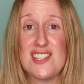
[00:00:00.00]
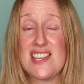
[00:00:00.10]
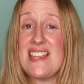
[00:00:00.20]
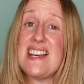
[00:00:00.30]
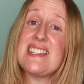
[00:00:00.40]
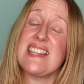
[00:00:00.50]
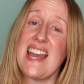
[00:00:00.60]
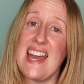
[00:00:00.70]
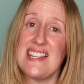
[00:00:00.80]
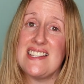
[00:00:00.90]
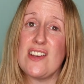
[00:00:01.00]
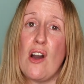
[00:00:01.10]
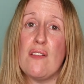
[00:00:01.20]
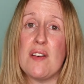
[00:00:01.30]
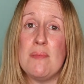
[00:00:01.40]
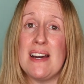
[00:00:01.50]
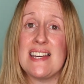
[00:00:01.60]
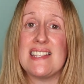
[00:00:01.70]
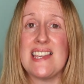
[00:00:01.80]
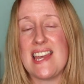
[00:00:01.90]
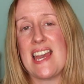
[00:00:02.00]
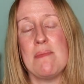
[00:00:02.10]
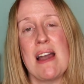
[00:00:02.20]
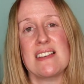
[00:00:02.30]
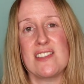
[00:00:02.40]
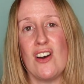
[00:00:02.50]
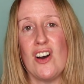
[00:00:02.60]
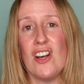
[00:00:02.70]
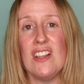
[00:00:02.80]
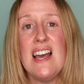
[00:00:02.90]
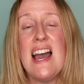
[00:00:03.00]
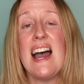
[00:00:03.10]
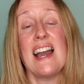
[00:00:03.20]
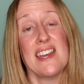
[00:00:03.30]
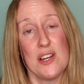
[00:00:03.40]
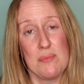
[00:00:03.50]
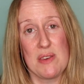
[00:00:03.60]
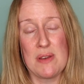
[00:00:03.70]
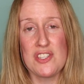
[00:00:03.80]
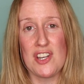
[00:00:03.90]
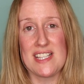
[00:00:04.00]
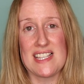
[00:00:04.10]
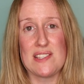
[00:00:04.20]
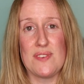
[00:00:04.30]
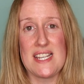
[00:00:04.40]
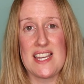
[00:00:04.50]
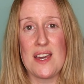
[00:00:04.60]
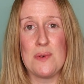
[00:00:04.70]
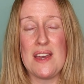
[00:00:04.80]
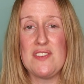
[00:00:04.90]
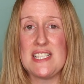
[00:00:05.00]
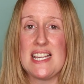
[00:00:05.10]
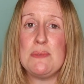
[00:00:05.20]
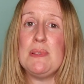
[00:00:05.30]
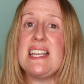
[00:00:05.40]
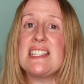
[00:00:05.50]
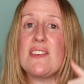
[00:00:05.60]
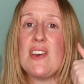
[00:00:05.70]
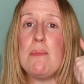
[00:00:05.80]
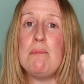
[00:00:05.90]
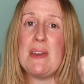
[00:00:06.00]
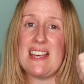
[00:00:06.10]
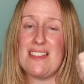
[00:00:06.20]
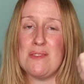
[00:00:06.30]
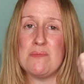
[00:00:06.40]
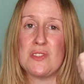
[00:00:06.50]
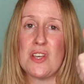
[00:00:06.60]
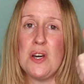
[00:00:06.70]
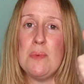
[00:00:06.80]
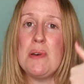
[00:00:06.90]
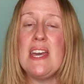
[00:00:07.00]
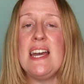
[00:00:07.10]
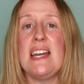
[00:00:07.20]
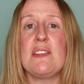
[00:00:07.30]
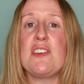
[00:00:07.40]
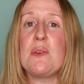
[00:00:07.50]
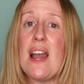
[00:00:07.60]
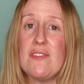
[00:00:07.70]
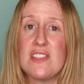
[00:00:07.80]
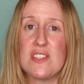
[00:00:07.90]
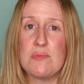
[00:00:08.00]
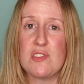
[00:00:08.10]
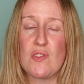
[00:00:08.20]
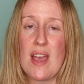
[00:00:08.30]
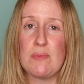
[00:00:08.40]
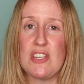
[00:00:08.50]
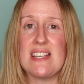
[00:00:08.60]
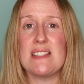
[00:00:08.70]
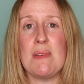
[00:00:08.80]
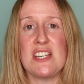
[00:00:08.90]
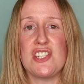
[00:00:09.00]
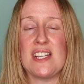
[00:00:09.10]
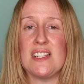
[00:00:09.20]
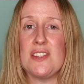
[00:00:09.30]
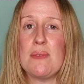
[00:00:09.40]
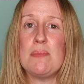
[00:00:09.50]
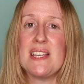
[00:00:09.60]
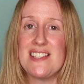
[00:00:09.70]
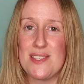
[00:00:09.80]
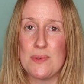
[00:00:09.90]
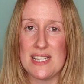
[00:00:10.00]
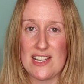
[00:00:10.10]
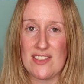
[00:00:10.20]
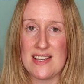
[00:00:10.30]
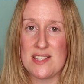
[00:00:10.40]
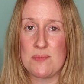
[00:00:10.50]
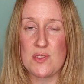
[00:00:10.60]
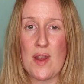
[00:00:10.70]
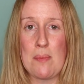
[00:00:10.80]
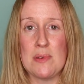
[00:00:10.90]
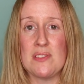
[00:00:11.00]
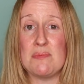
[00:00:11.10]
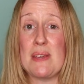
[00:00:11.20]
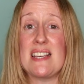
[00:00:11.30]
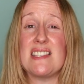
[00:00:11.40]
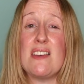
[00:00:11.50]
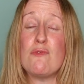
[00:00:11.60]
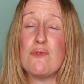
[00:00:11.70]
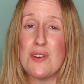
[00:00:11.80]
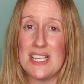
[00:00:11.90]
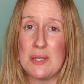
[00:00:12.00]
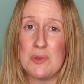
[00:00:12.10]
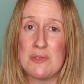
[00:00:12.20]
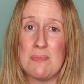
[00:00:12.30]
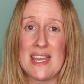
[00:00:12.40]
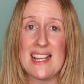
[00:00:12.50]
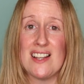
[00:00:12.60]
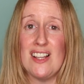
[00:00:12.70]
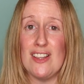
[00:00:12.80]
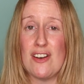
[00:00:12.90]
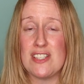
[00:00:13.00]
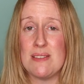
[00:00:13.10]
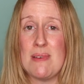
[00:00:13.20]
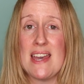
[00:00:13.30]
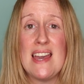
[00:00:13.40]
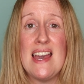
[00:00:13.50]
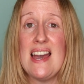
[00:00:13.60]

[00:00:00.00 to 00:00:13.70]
So yeah, that's the end of my TK Maxx haul. I hope you enjoyed this video. If you did, please give it a big thumbs up. And if you haven't subscribed yet to my channel, then please do click on that subscribe button, because it really would mean a lot to me.